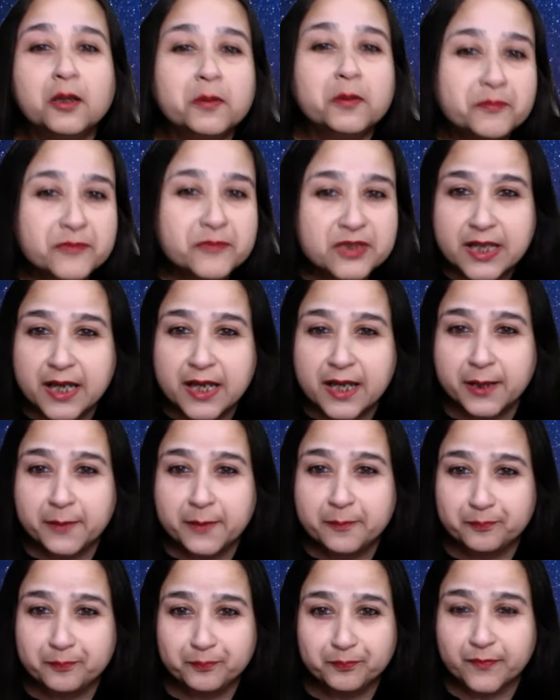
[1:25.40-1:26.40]
say,
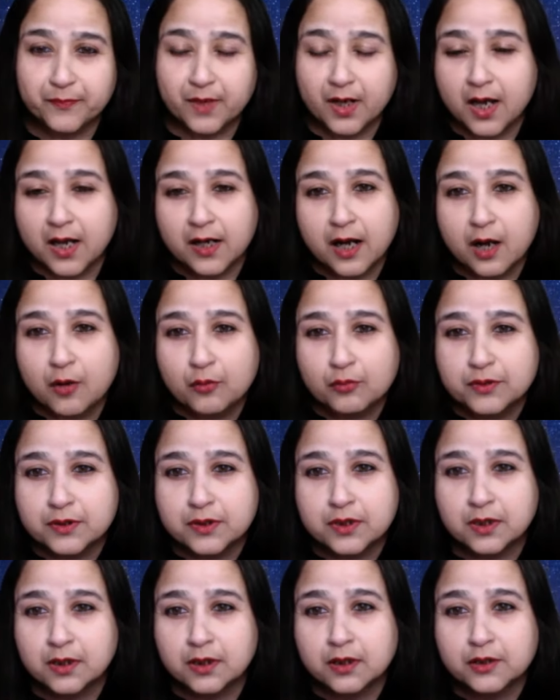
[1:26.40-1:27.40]
around
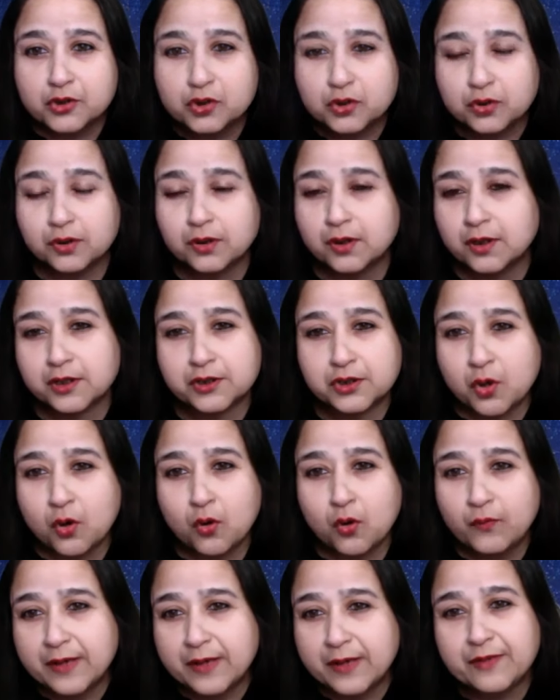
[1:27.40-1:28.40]
so
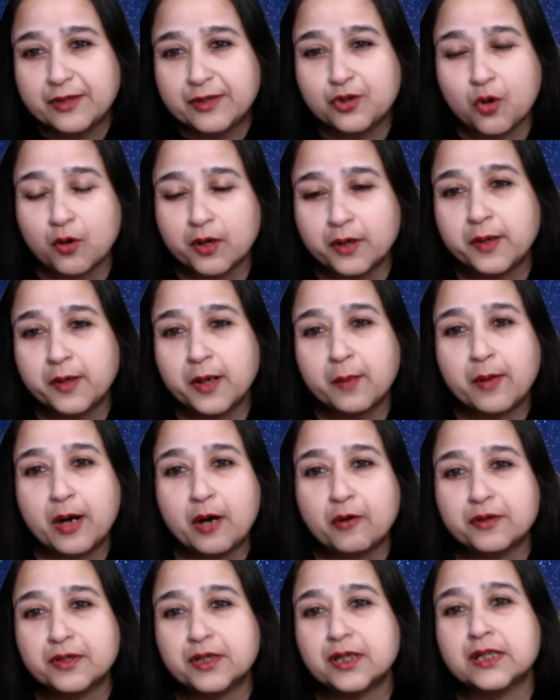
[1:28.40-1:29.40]
when we're talking
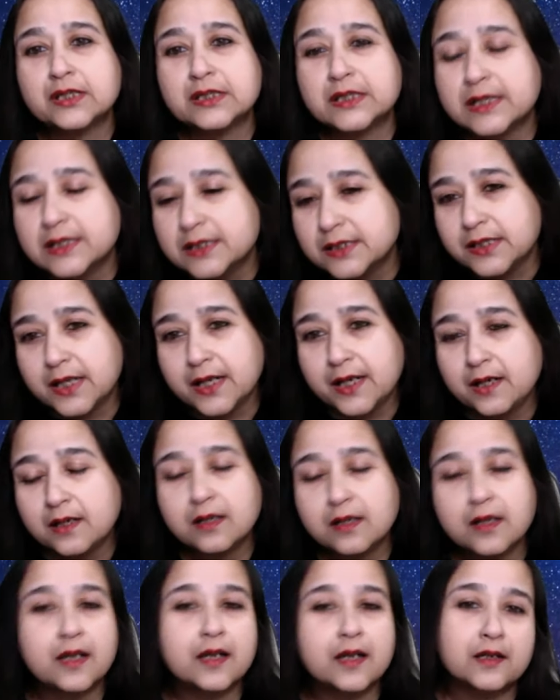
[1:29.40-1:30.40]
about 16
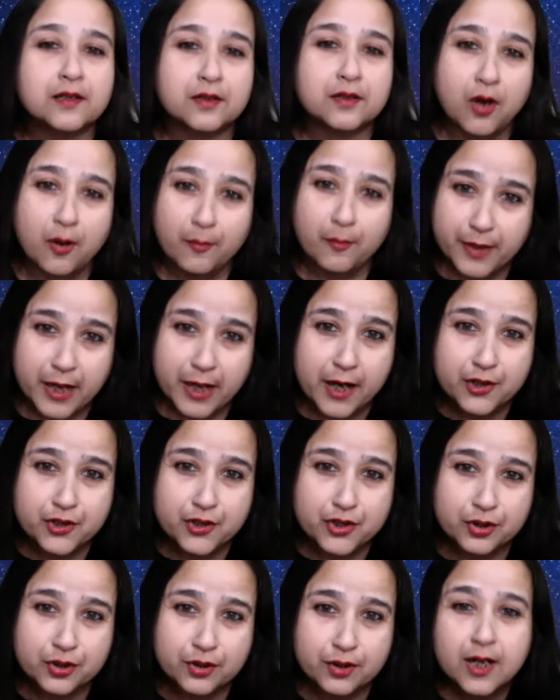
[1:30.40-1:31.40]
in
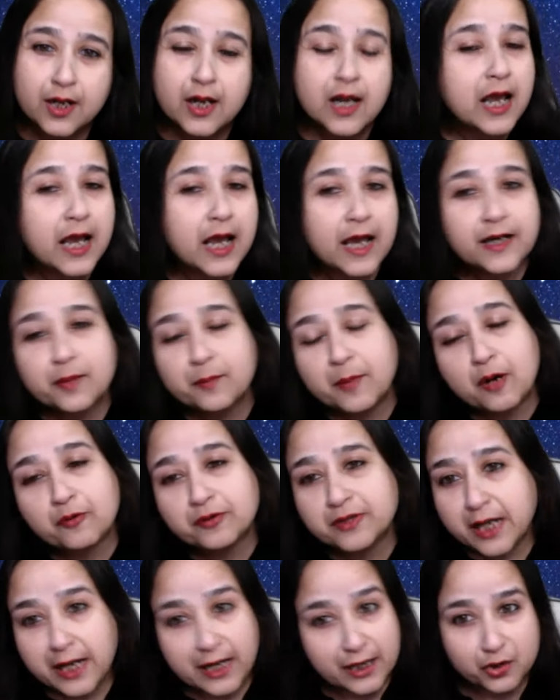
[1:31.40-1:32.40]
comprehension and about
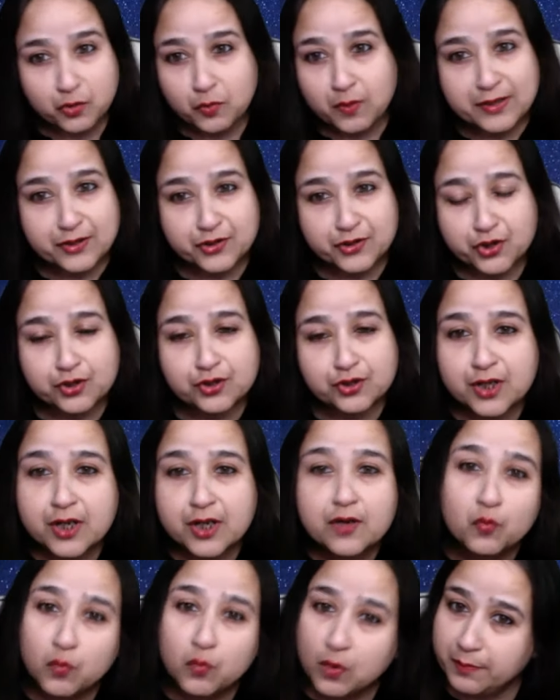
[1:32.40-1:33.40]
8 questions in
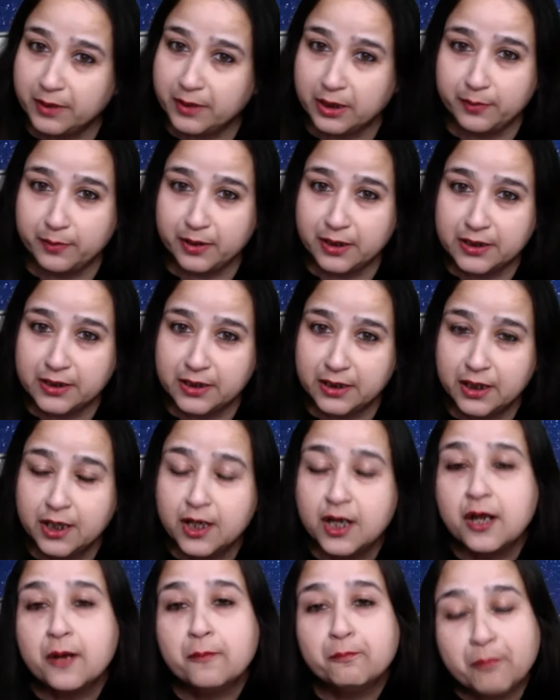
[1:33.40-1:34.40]
verbal ability.
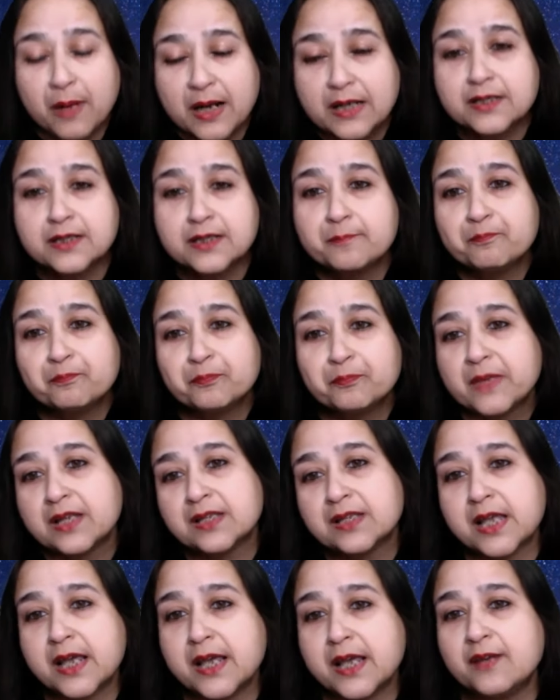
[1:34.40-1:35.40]
But
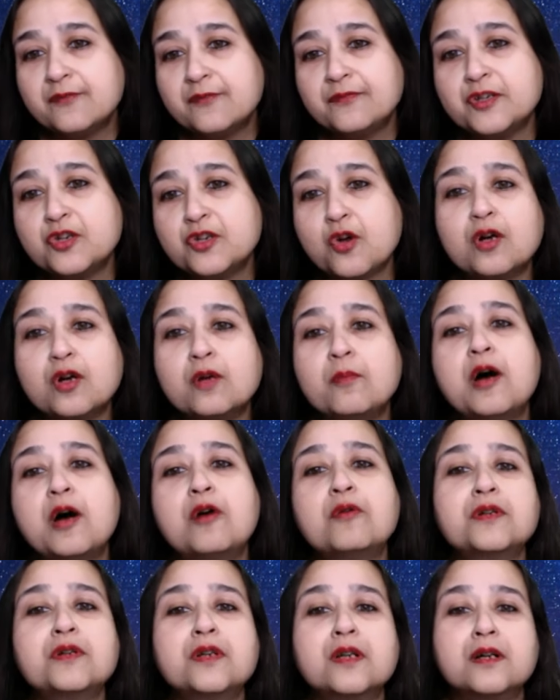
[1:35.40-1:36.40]
say if we talk
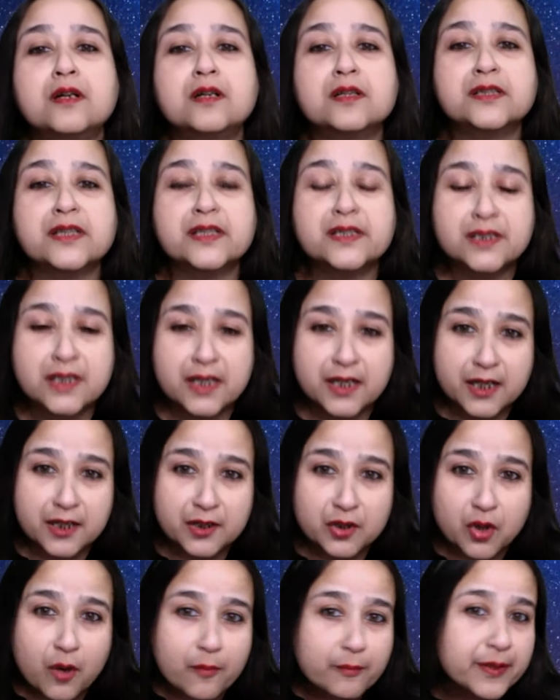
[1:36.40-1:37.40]
about 16 in
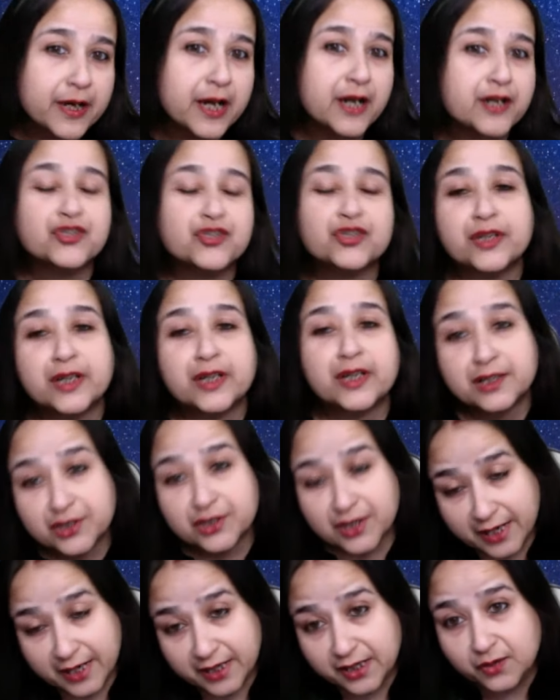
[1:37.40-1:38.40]
comprehension and
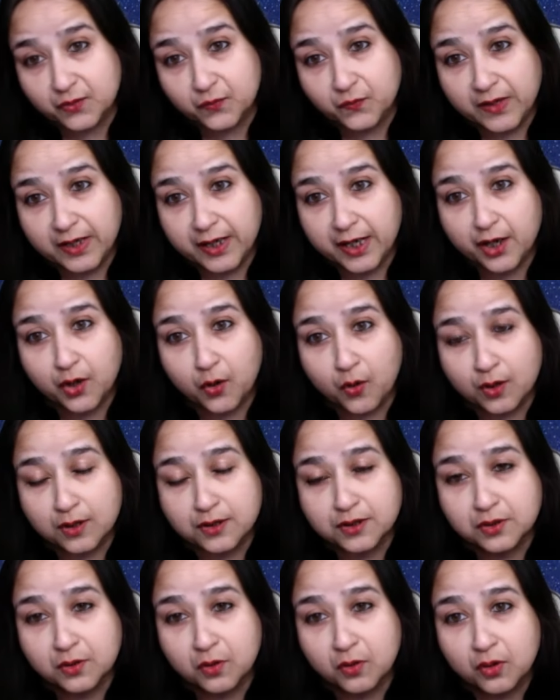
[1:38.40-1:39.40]
10 in VA
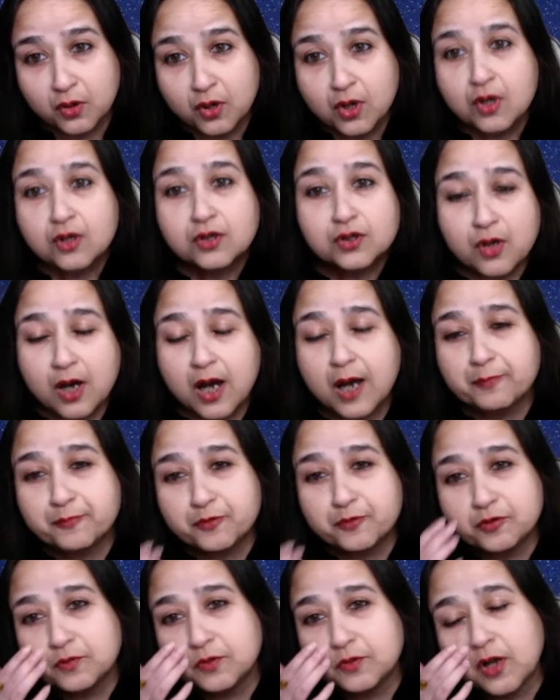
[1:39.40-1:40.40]
also, so up to
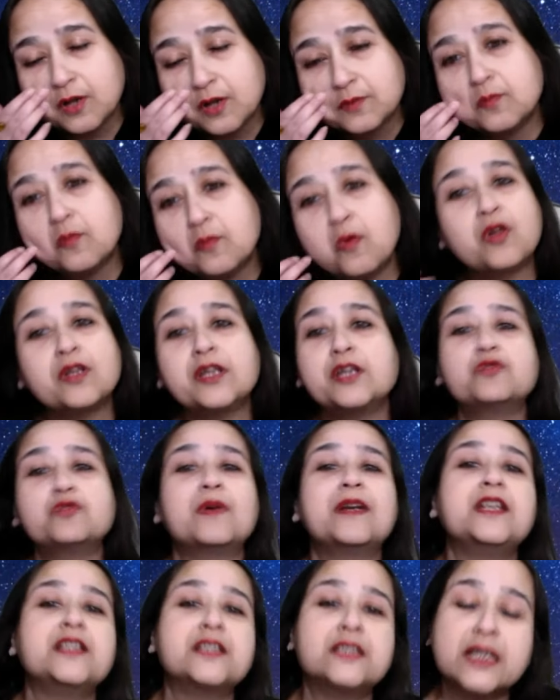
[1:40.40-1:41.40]
not more than
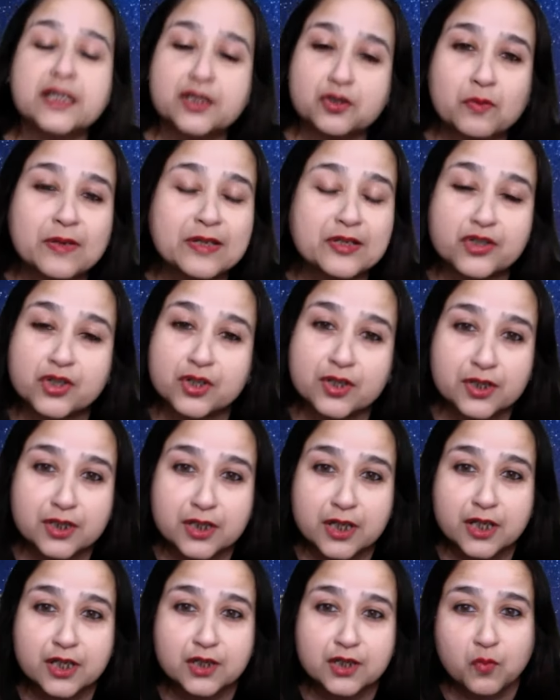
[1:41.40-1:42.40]
26 questions
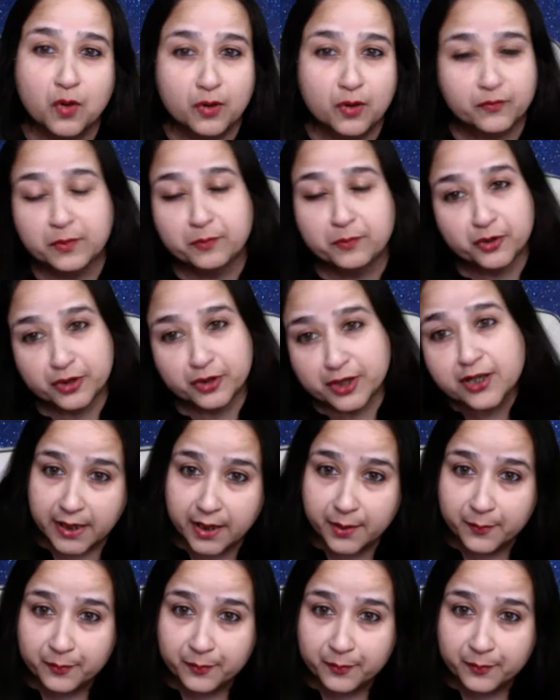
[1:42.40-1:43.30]
is what we predict.